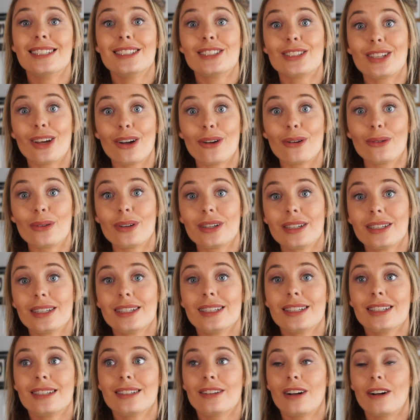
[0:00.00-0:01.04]
So
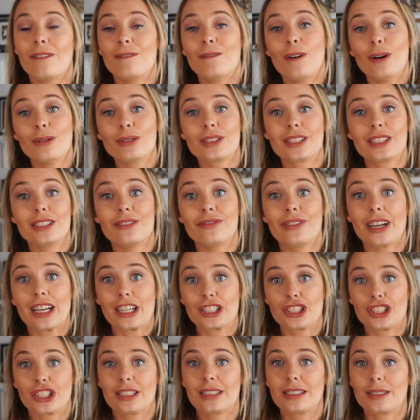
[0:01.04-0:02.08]
false
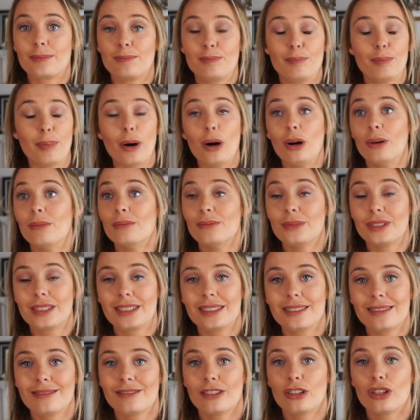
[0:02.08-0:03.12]
convictions,
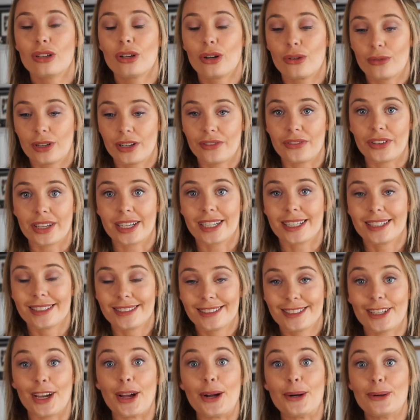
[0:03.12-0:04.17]
bombs, horrific.
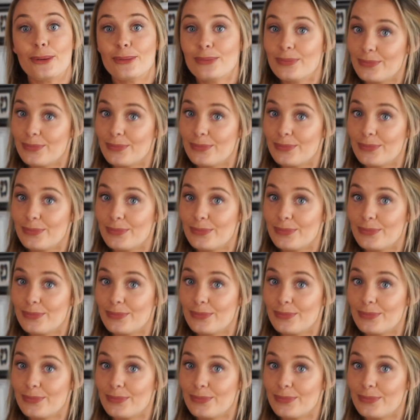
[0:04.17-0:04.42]
So